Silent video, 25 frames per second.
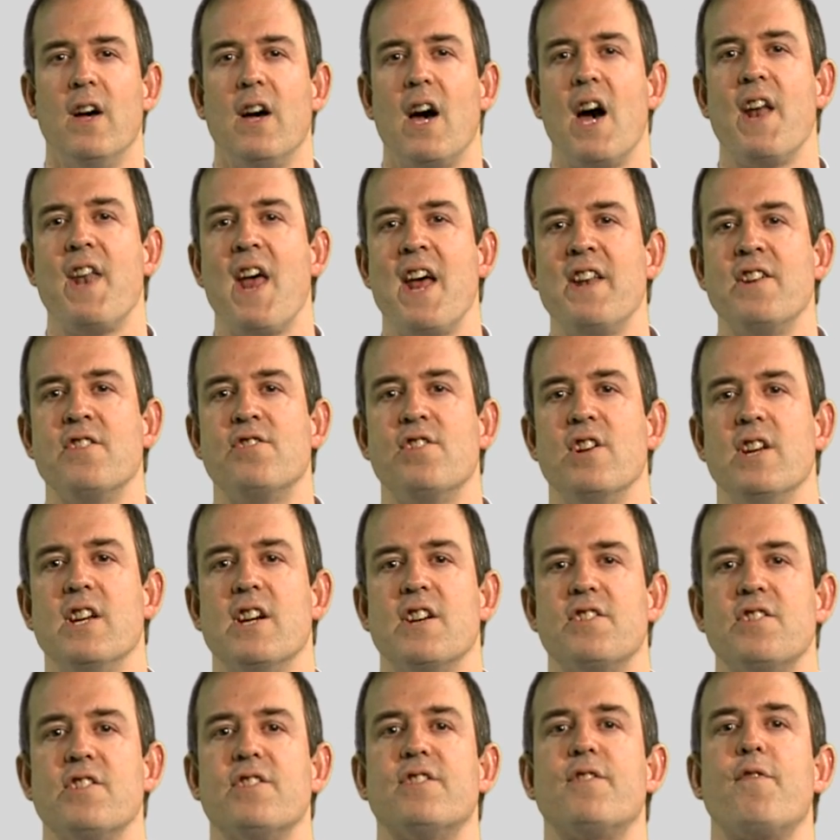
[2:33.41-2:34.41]
and energy
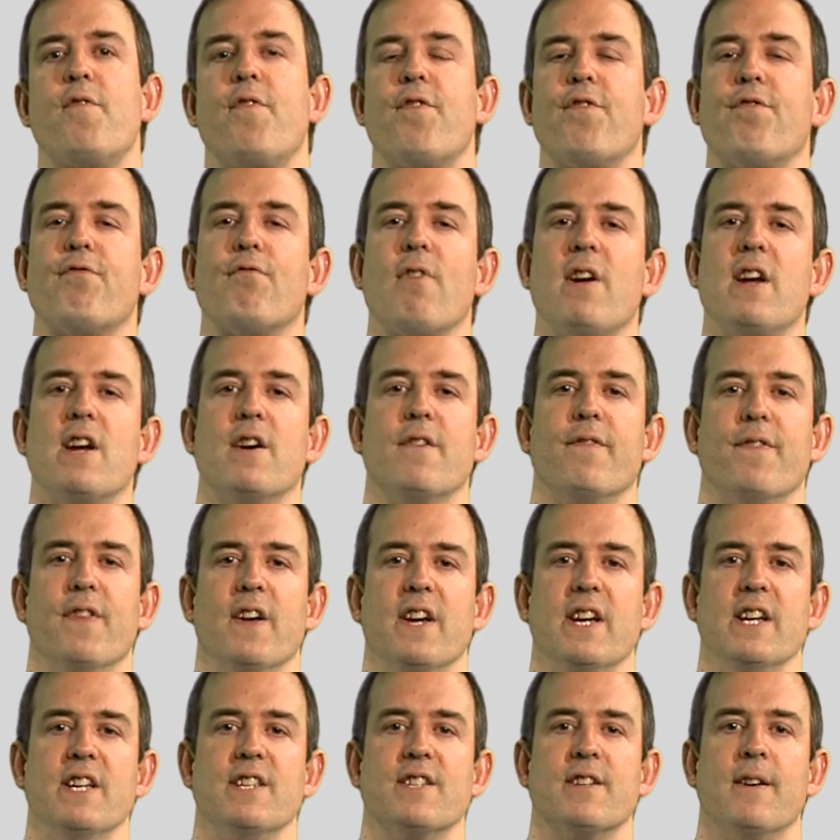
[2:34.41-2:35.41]
are just 3 of
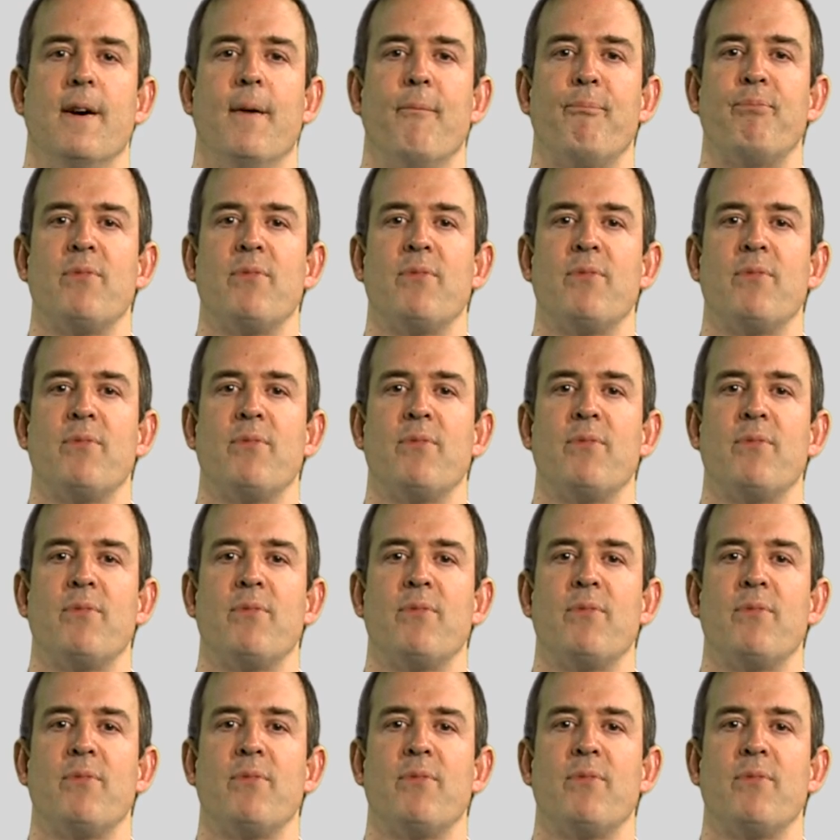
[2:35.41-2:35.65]
these.